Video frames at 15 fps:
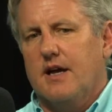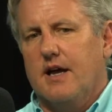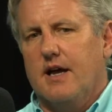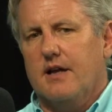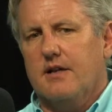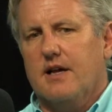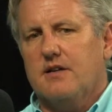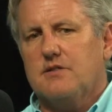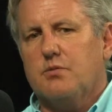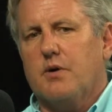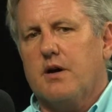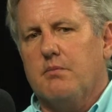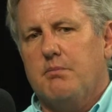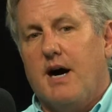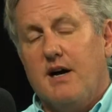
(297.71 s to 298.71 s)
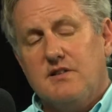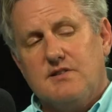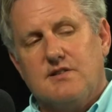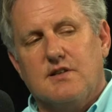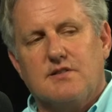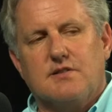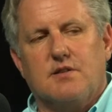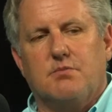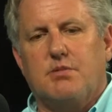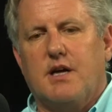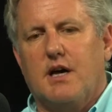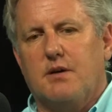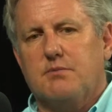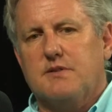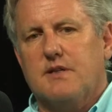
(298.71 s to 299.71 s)
And that's where my system
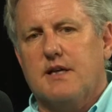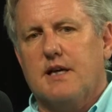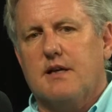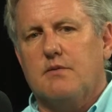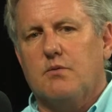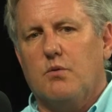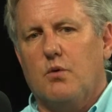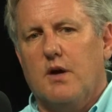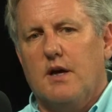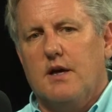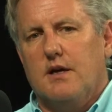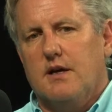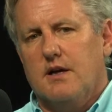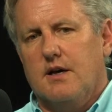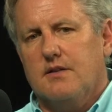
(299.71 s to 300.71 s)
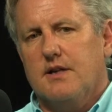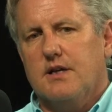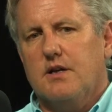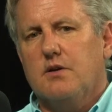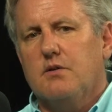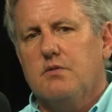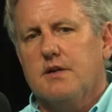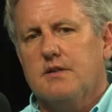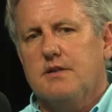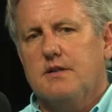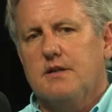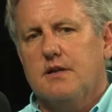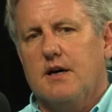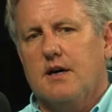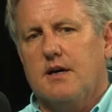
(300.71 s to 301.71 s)
comes in, that you
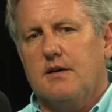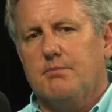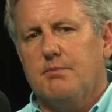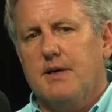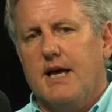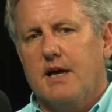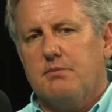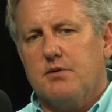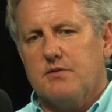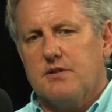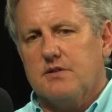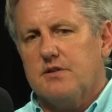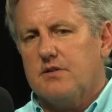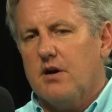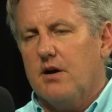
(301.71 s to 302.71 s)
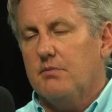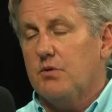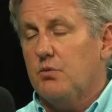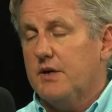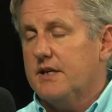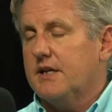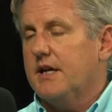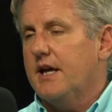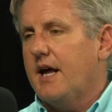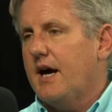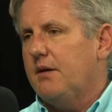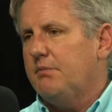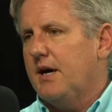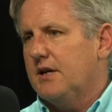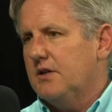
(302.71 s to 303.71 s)
would be able to determine when to get
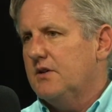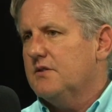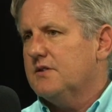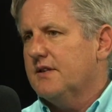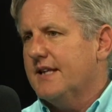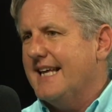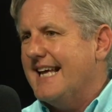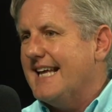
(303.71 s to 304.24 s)
out by using the